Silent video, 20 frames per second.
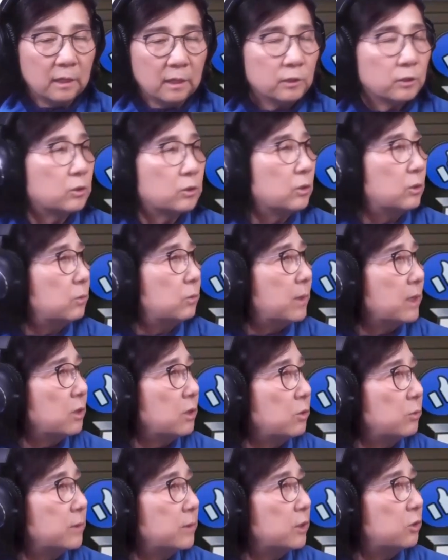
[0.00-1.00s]
So what
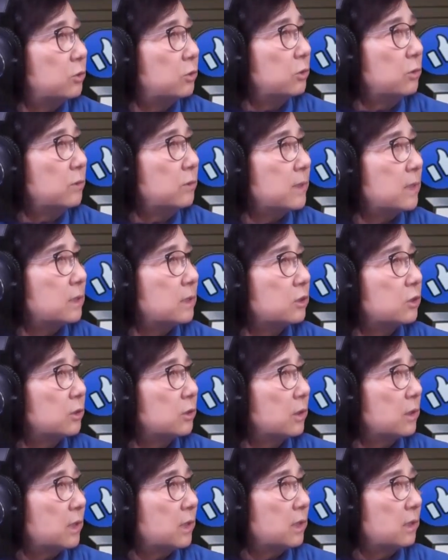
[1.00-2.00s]
you will do is
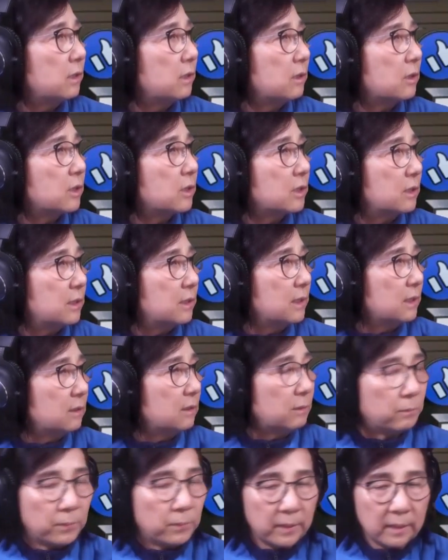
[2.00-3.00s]
here, click
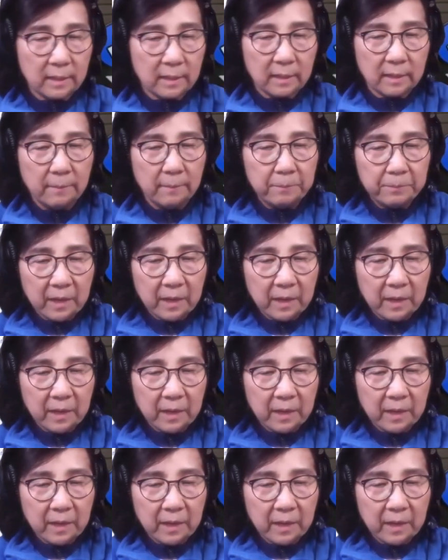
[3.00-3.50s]
the B,